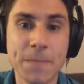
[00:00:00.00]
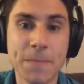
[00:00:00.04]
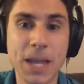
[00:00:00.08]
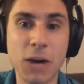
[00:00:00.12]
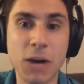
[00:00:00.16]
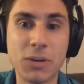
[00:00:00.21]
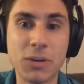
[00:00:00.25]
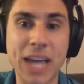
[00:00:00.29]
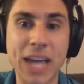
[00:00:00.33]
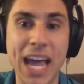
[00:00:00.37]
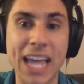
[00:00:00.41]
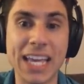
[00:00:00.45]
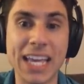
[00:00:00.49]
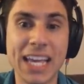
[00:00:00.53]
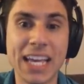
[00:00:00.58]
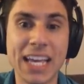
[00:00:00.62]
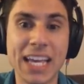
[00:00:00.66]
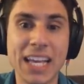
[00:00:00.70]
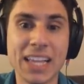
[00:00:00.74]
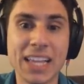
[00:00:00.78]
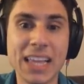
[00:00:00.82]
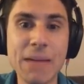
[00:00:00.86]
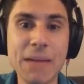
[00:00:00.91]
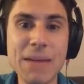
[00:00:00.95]
okay,
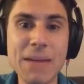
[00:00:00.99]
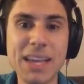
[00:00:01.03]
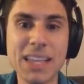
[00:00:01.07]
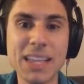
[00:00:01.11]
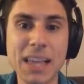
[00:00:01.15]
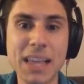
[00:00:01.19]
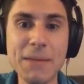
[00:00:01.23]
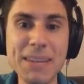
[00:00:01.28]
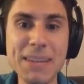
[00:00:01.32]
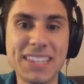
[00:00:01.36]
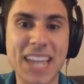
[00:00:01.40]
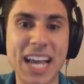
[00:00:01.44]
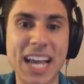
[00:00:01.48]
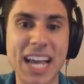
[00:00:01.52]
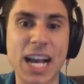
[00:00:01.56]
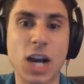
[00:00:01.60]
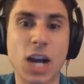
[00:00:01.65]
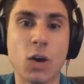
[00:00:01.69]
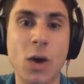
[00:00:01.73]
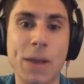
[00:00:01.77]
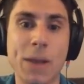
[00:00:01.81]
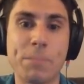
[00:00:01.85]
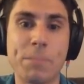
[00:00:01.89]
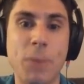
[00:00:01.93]
let me let me take a
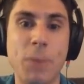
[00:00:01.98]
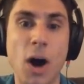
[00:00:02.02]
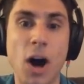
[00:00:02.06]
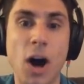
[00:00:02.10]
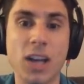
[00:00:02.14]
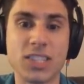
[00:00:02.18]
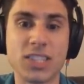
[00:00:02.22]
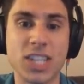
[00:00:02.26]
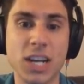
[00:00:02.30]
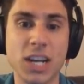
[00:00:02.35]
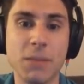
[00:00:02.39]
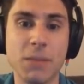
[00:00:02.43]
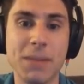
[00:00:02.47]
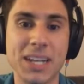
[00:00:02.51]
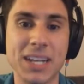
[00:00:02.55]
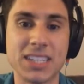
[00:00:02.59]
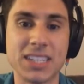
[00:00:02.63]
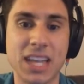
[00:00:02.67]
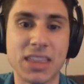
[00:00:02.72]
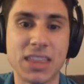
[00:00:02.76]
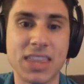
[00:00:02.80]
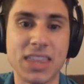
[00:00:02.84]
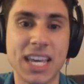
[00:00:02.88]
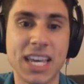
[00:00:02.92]
quick pause here
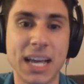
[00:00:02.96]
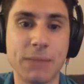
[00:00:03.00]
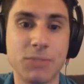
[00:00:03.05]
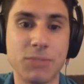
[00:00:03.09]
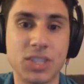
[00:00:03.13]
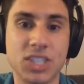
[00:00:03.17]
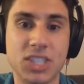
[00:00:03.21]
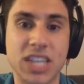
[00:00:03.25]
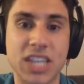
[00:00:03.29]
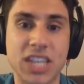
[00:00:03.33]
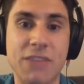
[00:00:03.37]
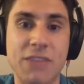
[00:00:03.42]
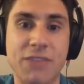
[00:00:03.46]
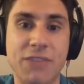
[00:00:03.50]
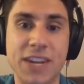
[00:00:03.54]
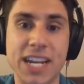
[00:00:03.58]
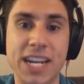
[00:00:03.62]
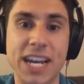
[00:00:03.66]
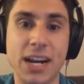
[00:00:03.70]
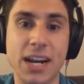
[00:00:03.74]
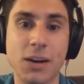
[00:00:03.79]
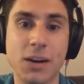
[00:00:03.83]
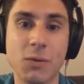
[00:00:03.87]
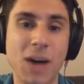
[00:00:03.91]
because I think I'm safe in
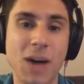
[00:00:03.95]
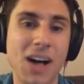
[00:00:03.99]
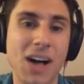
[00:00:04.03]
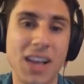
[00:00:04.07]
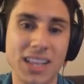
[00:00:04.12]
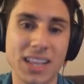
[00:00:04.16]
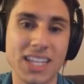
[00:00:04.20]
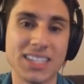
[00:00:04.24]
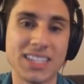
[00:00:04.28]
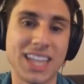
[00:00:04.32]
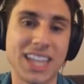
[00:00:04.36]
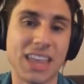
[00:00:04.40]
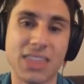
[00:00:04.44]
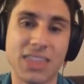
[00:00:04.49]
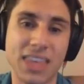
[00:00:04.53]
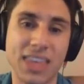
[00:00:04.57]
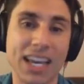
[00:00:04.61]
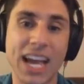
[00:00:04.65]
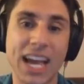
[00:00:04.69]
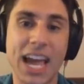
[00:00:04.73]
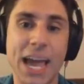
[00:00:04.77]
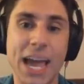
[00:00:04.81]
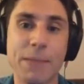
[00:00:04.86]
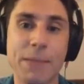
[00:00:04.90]
here. Well, at least I
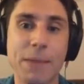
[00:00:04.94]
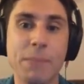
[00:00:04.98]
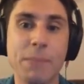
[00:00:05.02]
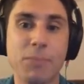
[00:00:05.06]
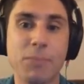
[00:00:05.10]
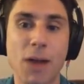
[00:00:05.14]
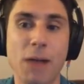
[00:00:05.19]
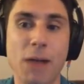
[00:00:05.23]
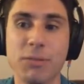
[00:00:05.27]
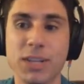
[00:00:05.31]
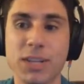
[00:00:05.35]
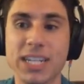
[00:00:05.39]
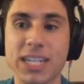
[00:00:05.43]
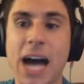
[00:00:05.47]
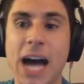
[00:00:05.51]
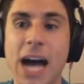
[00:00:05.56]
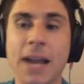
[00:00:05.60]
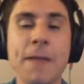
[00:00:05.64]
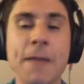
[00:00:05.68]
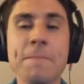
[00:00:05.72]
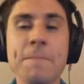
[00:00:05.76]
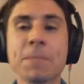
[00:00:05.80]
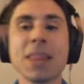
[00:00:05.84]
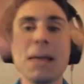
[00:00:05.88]
think I am. I'm probably
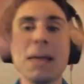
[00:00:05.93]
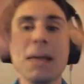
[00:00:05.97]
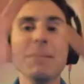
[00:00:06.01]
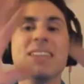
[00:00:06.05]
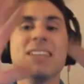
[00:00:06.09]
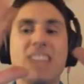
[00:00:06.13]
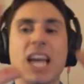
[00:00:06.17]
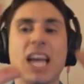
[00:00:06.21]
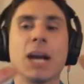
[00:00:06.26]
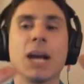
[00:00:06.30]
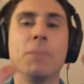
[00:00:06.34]
not. Let me take a